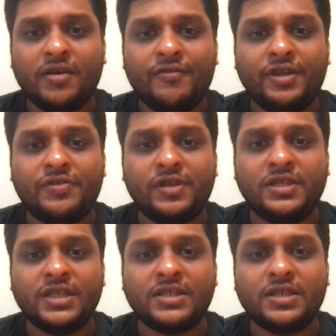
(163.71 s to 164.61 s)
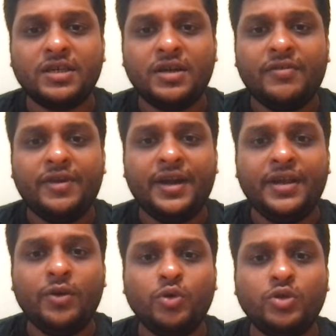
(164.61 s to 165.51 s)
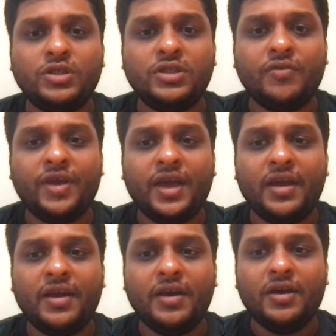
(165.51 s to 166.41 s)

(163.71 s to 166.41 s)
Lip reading: which will just reduce the